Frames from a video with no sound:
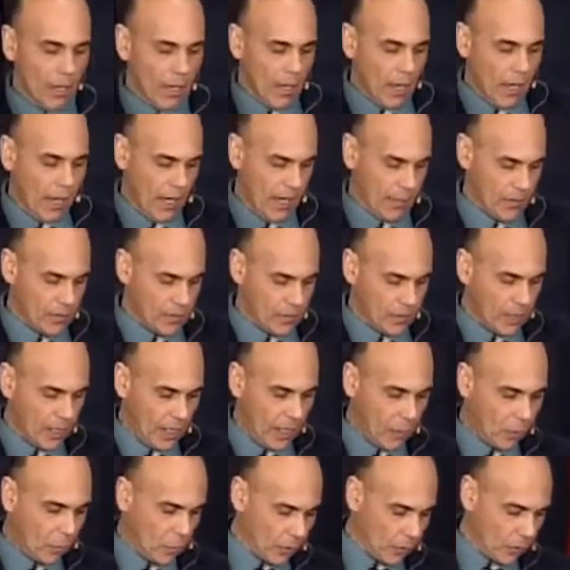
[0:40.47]
as
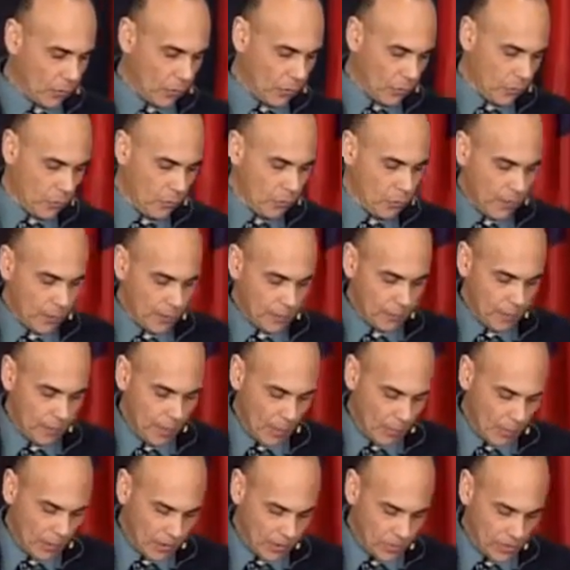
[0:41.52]
I work through my
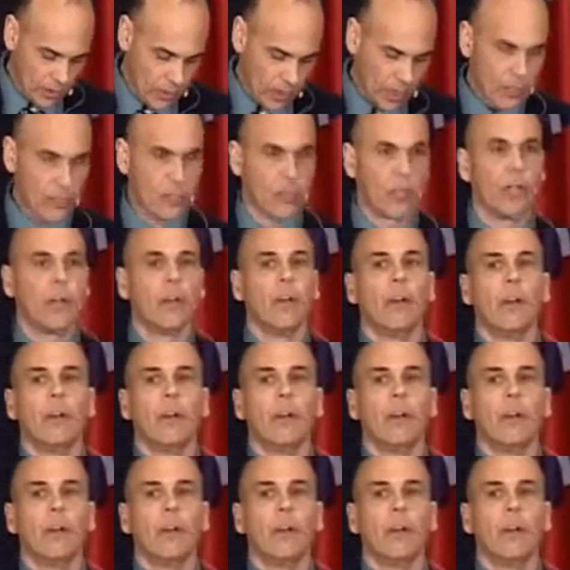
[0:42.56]
presentation.